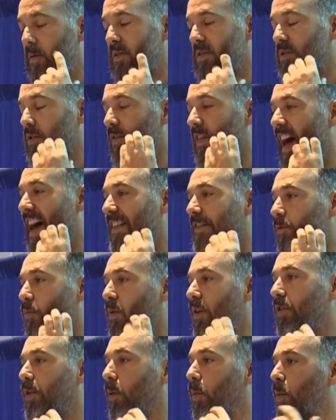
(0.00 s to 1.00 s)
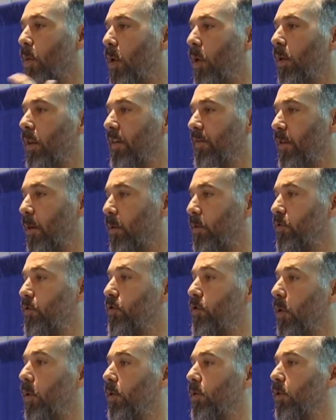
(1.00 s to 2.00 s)
So that's what the role of a
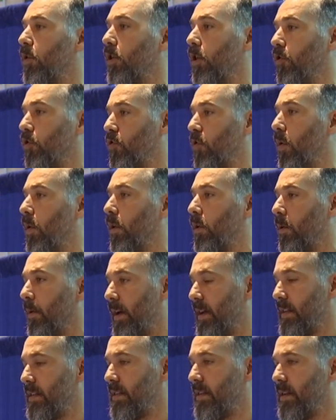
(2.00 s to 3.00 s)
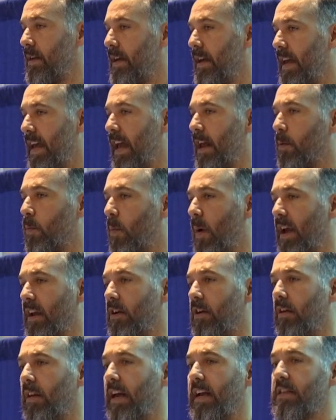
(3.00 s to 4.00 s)
solar controller is. It
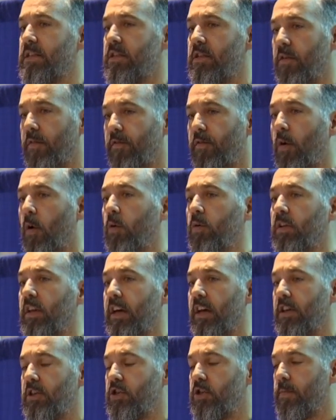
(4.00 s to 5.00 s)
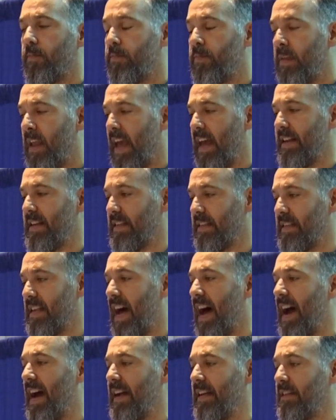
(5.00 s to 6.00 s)
regulates the voltage and
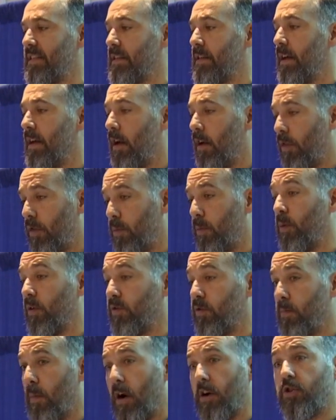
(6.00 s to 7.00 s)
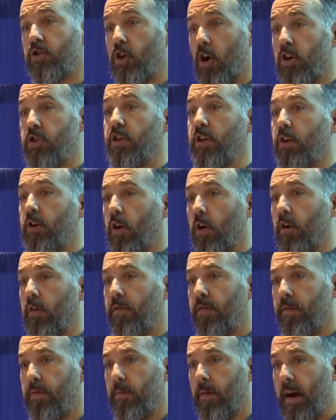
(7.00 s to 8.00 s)
decides through a smart charging
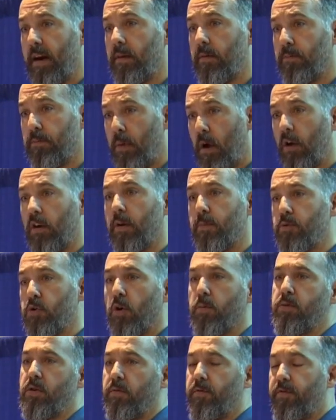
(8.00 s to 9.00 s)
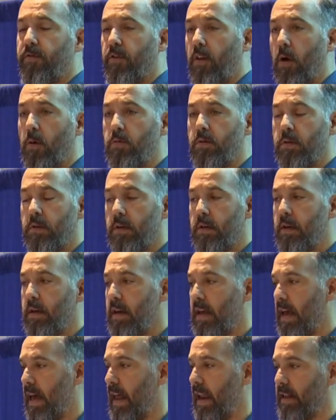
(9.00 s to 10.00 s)
curve, right, bulk absorption float.
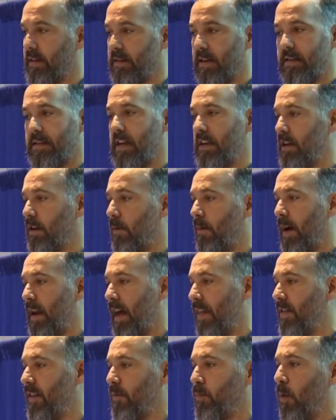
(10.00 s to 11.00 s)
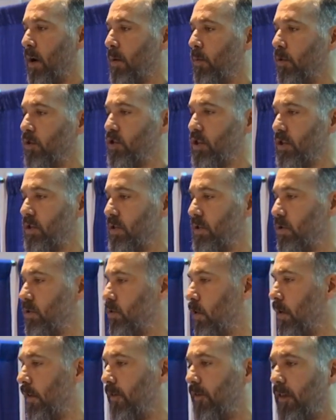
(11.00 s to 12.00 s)
And it's going to say, you know what, at this point, we'll just
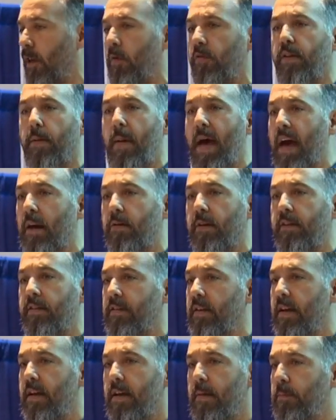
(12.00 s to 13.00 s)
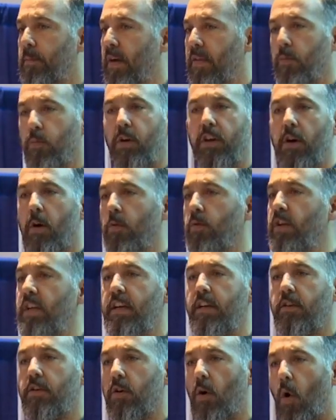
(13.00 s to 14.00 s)
sort of float the batteries, but we don't
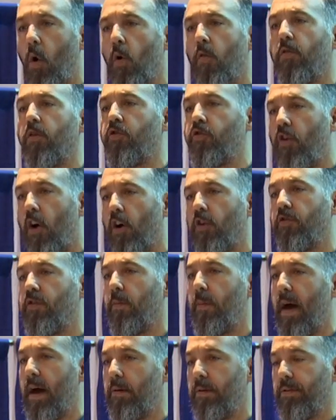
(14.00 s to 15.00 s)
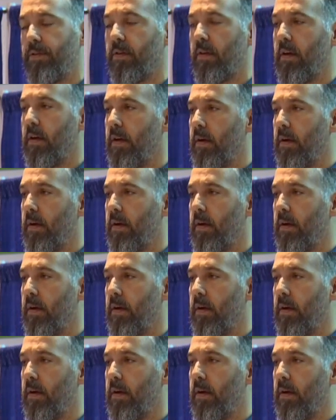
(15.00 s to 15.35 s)
need to overcharge the batteries.